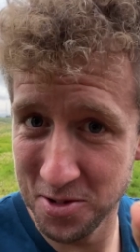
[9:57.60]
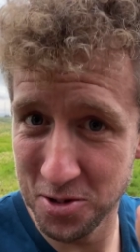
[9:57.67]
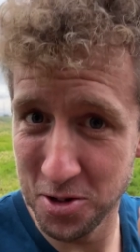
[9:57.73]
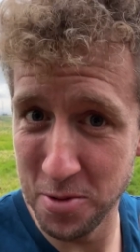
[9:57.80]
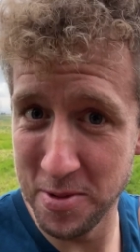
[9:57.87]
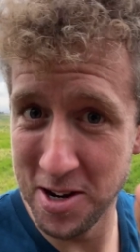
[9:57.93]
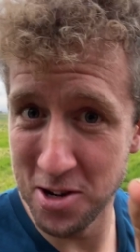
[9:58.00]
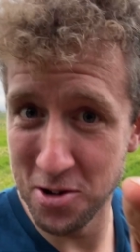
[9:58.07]

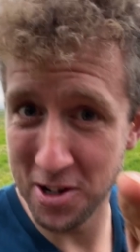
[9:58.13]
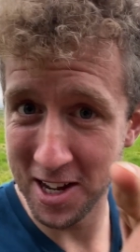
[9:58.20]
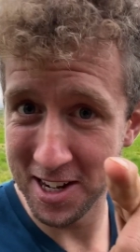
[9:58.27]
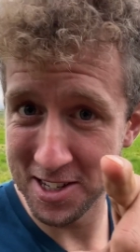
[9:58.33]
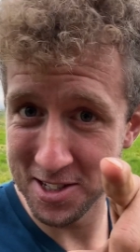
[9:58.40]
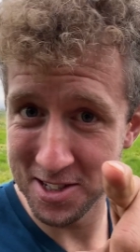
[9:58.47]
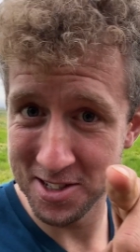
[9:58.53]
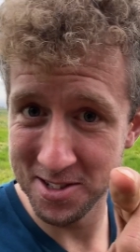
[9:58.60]
too many of you
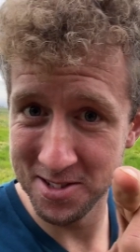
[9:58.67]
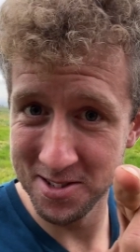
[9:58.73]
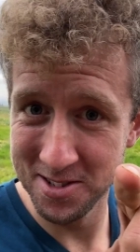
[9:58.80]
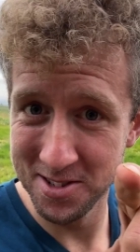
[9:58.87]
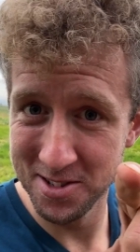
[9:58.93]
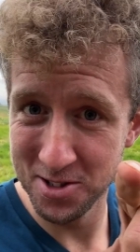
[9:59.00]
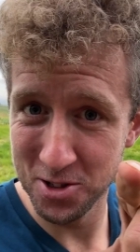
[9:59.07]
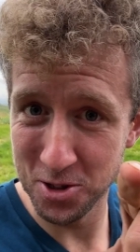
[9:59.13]
guys
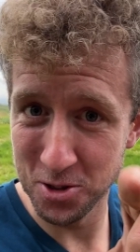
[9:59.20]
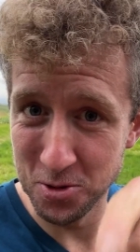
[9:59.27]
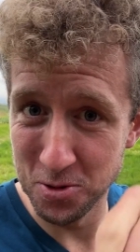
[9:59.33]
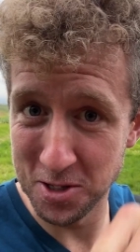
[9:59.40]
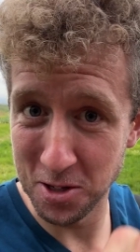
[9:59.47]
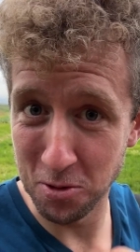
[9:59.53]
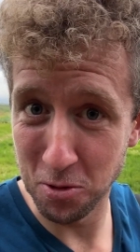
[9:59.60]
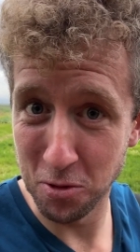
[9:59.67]
just
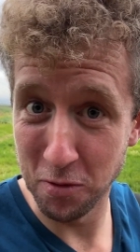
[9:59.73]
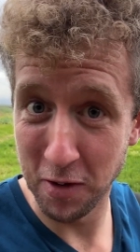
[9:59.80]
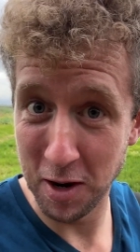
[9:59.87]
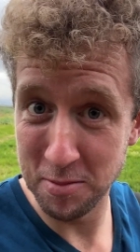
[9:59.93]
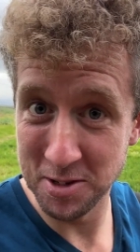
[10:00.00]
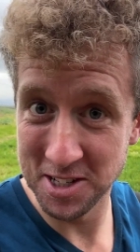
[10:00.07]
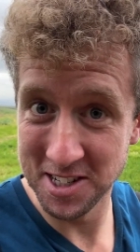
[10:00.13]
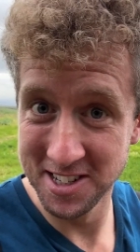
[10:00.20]
nosy local
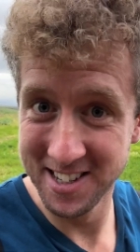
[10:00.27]
farmers.